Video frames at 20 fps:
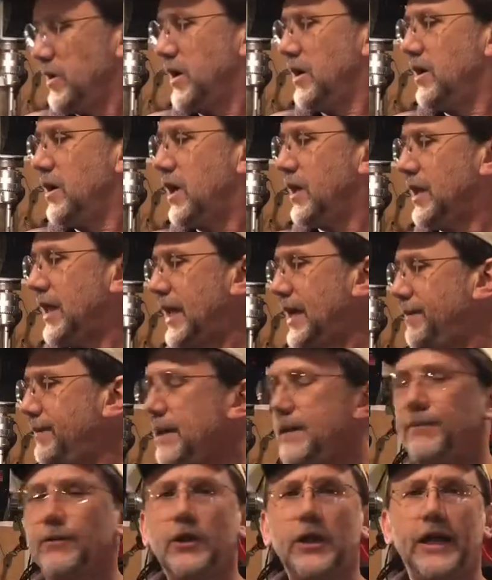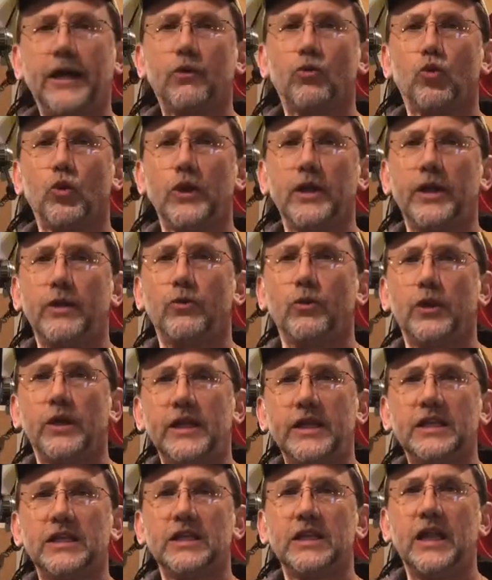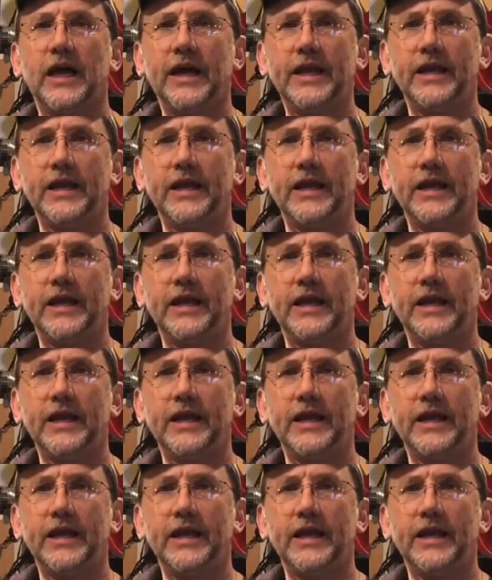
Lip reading: a lot of people like really, really light